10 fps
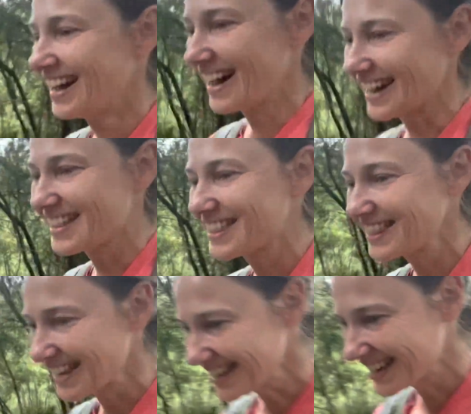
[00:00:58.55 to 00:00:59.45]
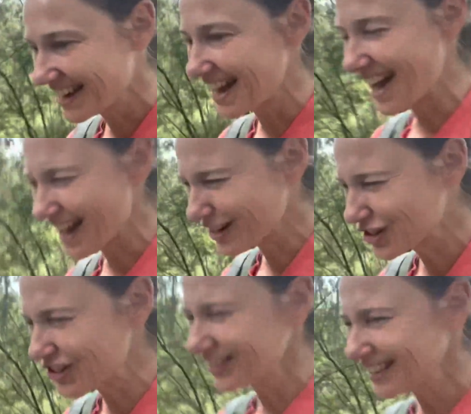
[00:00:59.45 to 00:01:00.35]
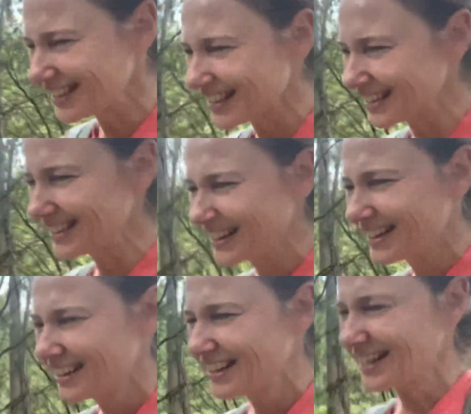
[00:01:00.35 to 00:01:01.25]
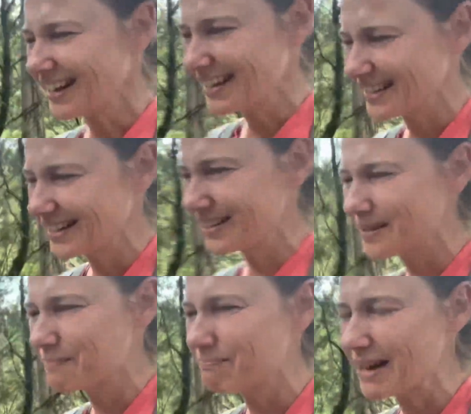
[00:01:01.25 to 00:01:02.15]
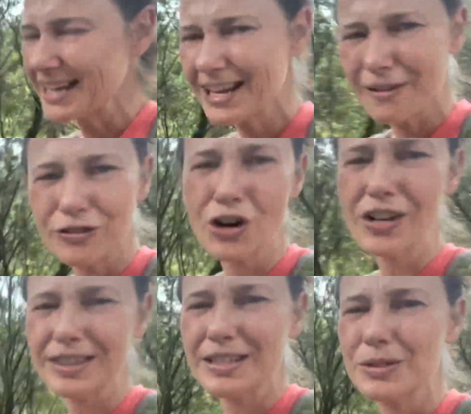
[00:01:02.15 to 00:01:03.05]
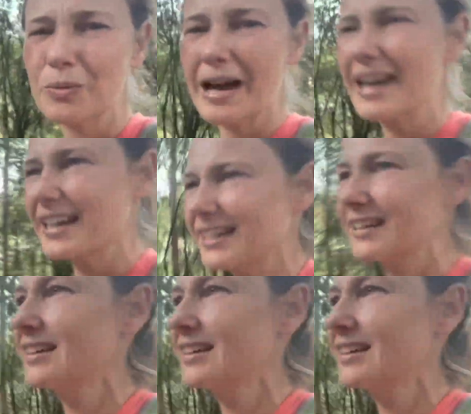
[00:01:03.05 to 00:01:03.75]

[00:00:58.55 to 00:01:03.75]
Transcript: I think actually I might have gone this way,